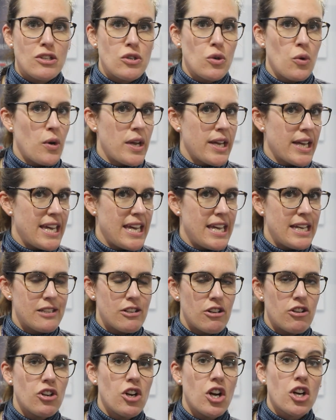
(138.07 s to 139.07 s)
doing
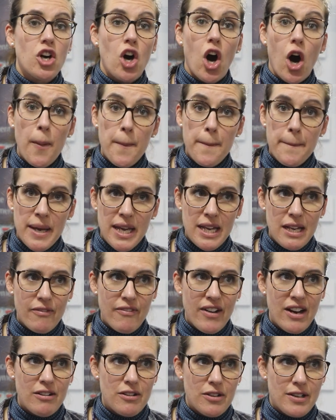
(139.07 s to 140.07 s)
either a
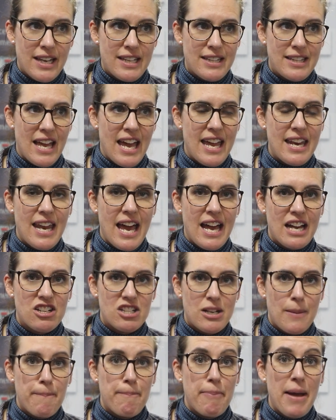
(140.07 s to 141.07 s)
combing where you can then actually